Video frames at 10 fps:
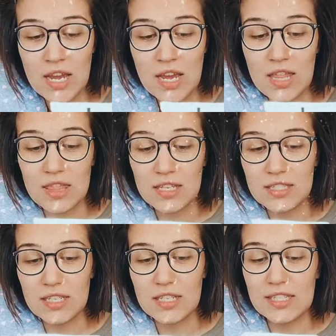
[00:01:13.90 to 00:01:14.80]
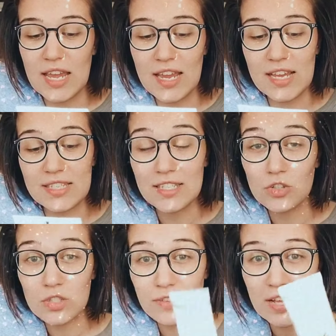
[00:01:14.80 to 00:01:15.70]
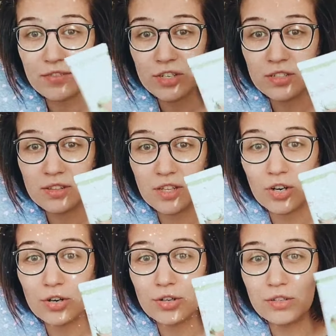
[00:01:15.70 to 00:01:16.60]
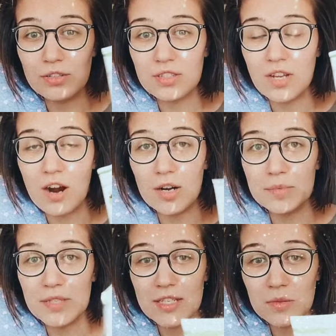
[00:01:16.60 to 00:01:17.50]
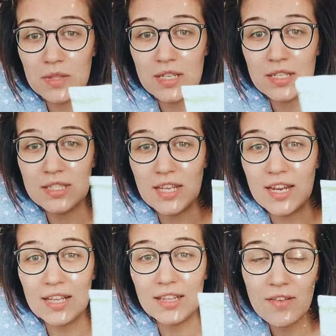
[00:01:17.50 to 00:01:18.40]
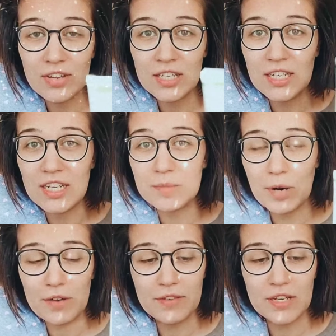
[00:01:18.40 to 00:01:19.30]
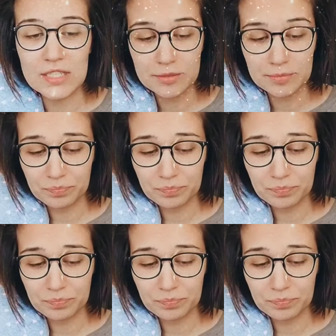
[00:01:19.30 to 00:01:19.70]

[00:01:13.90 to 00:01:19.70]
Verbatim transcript: This is a citrus flavor. The girls are obsessed with this and I love it. It's perfect.